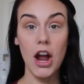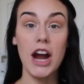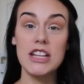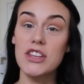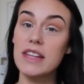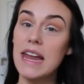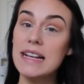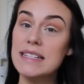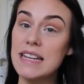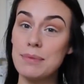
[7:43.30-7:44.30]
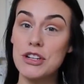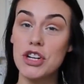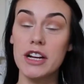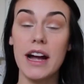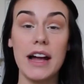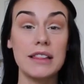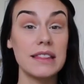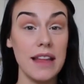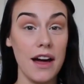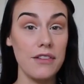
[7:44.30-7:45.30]
Alright, so the next tip and trick I
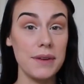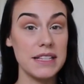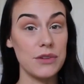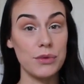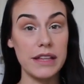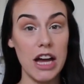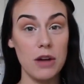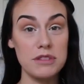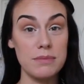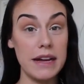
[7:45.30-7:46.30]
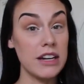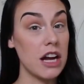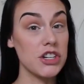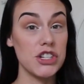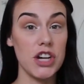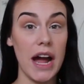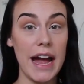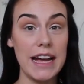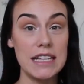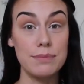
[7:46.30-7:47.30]
love, because it really helps to make not just your
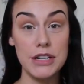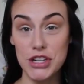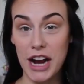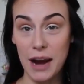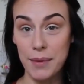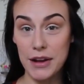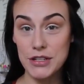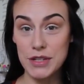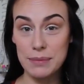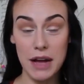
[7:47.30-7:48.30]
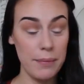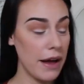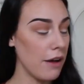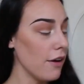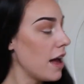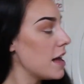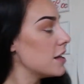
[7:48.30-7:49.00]
eyes but your eyebrows really pop out.